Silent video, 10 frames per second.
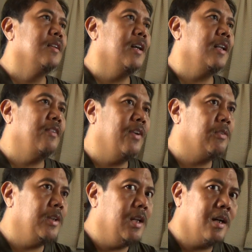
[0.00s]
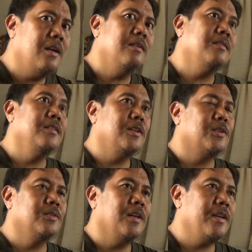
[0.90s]
And I felt really hard,
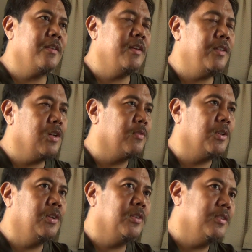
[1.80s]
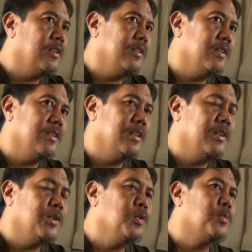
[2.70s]
I think of all
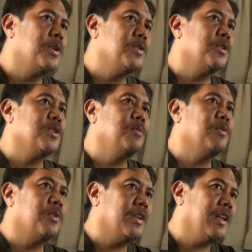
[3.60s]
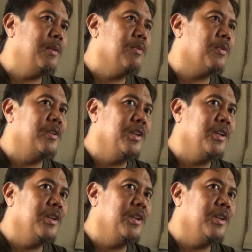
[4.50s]
the two persons before that came before,